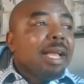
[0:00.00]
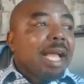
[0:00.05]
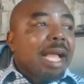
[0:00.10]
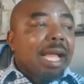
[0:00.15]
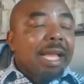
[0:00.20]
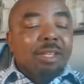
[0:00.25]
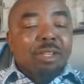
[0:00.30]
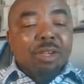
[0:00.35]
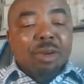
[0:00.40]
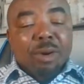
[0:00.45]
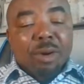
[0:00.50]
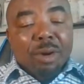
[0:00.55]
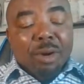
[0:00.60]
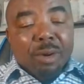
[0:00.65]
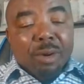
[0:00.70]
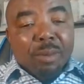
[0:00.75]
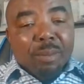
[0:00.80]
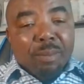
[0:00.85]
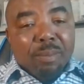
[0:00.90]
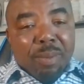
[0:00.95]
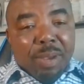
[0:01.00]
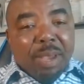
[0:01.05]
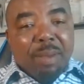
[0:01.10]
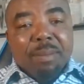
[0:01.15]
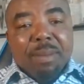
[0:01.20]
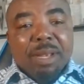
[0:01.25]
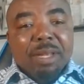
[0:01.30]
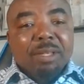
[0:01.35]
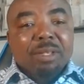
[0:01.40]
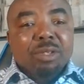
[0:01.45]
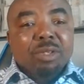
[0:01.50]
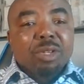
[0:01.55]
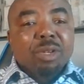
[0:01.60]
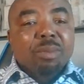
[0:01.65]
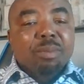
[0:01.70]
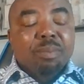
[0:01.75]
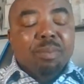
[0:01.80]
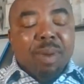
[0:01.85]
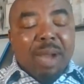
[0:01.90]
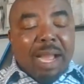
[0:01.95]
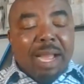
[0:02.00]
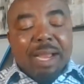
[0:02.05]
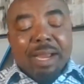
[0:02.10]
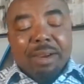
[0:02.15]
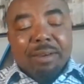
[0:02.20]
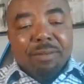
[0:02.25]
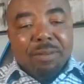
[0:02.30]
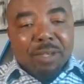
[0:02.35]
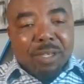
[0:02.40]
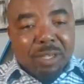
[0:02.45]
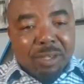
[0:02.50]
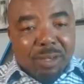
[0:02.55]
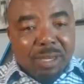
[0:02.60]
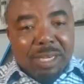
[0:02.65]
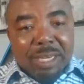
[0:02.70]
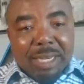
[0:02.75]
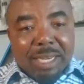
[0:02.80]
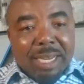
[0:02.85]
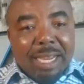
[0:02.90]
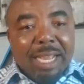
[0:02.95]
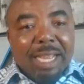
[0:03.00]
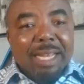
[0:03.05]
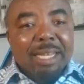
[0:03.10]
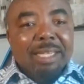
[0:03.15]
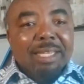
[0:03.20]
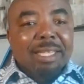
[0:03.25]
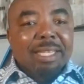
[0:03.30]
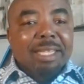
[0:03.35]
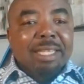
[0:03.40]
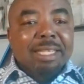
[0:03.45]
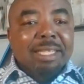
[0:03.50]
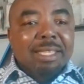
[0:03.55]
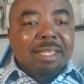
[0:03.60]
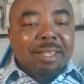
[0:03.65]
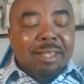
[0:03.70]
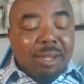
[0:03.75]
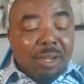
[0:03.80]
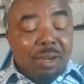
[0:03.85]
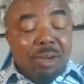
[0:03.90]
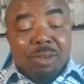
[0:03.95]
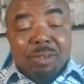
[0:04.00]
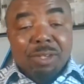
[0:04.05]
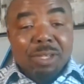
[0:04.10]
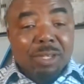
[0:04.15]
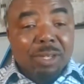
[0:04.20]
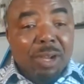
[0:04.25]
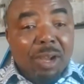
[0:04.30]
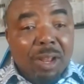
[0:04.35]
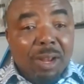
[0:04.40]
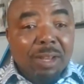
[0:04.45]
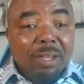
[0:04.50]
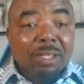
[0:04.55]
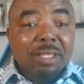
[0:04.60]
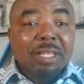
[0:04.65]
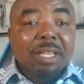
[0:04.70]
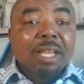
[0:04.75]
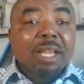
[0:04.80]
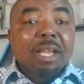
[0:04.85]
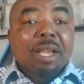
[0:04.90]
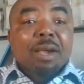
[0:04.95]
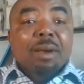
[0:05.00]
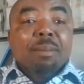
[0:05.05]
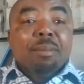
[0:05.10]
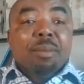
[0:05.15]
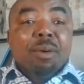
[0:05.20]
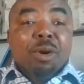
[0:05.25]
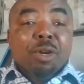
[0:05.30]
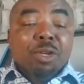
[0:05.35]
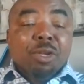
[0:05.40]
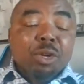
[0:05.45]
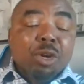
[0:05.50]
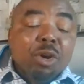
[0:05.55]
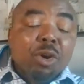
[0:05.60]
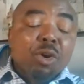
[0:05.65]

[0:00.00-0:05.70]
and your payment to the bank for the credit card is $300, but your